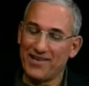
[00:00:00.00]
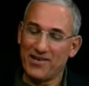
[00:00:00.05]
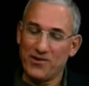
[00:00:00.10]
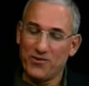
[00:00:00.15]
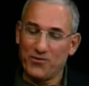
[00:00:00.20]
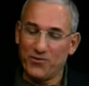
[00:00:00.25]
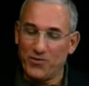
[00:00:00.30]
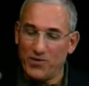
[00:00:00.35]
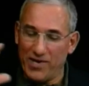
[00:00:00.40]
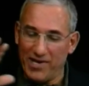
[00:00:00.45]

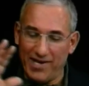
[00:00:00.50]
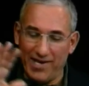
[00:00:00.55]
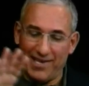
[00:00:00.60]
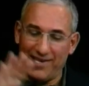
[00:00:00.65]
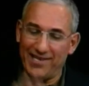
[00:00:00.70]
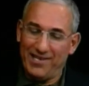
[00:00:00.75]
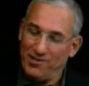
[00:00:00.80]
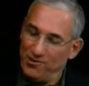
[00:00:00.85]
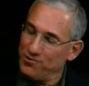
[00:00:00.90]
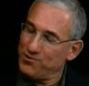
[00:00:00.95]
We
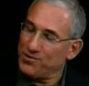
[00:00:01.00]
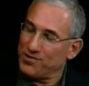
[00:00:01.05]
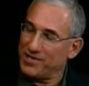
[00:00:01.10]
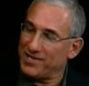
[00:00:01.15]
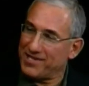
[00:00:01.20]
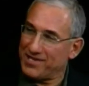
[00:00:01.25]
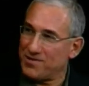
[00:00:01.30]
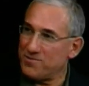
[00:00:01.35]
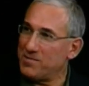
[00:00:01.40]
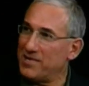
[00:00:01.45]
use
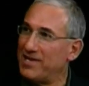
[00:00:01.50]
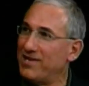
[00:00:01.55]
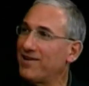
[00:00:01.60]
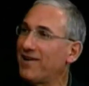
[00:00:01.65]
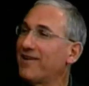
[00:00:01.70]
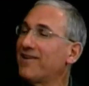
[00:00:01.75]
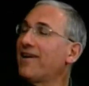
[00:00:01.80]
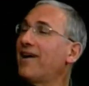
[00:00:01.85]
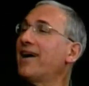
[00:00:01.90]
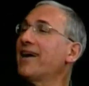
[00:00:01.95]
it to mean
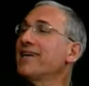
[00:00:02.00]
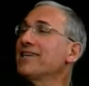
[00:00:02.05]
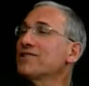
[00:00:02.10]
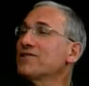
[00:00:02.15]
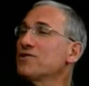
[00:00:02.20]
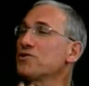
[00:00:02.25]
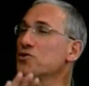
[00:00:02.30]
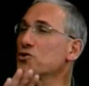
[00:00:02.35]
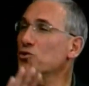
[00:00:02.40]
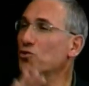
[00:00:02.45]
our
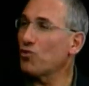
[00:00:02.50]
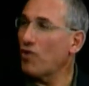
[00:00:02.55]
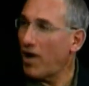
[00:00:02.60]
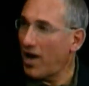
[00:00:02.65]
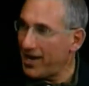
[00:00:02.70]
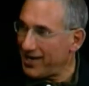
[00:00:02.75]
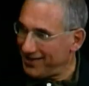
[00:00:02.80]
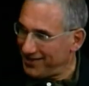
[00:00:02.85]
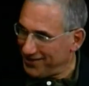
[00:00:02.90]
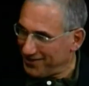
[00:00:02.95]
highest
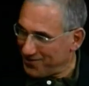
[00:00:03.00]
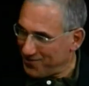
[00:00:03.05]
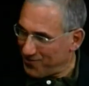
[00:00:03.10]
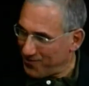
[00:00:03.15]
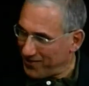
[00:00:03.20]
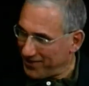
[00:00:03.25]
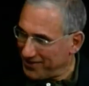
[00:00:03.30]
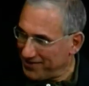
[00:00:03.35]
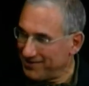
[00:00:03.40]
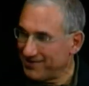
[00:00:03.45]
trial
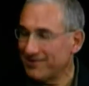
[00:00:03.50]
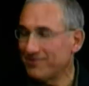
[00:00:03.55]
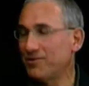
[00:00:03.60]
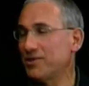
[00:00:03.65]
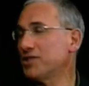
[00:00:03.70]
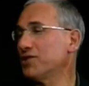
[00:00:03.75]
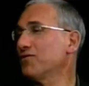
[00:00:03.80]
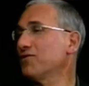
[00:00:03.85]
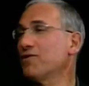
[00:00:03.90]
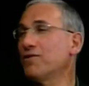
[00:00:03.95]
court,
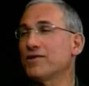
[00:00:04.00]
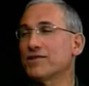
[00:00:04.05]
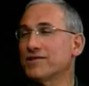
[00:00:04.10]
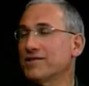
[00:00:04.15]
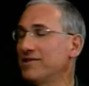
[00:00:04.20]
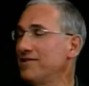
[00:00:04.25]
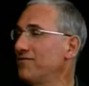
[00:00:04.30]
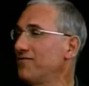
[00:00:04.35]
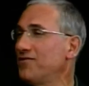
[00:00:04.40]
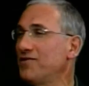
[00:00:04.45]
which of course
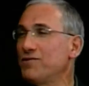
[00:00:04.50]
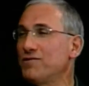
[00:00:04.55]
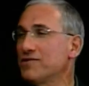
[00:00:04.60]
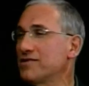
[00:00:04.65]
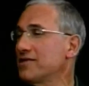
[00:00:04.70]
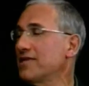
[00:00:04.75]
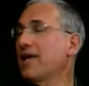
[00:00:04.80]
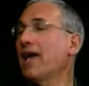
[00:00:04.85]
confuses the